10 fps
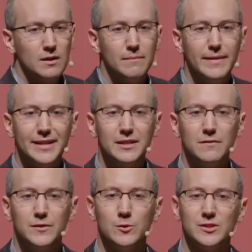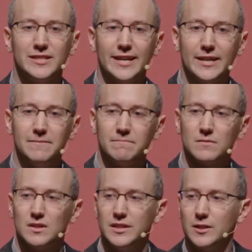Many of you today
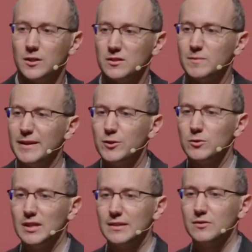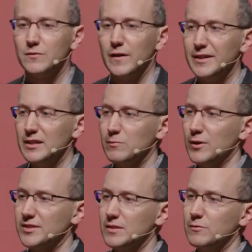here spend your lives fighting
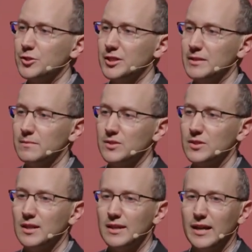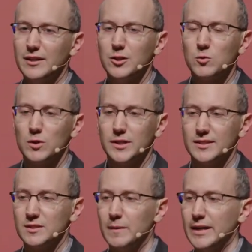oppressive regimes, and your work
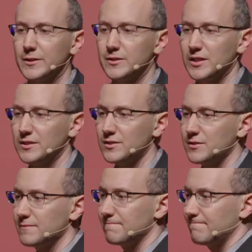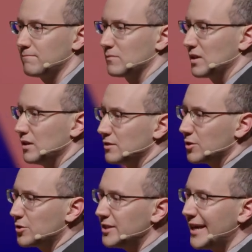inspires us. So
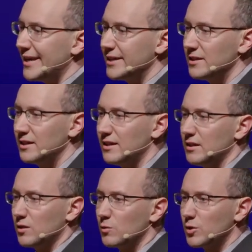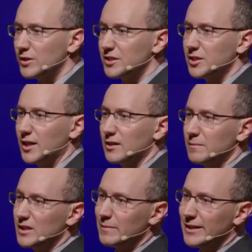today, we're going to talk a
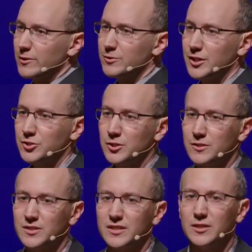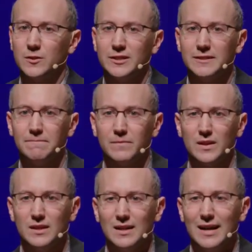bit about your digital security,
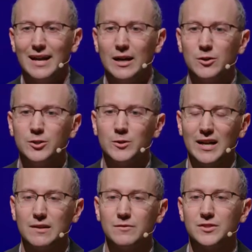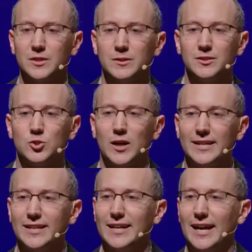how your adversaries try to
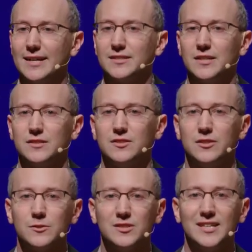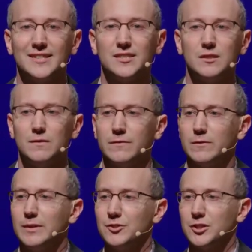get access to your sensitive
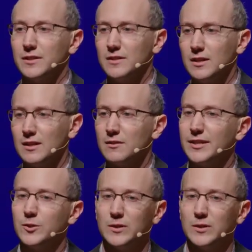information, like your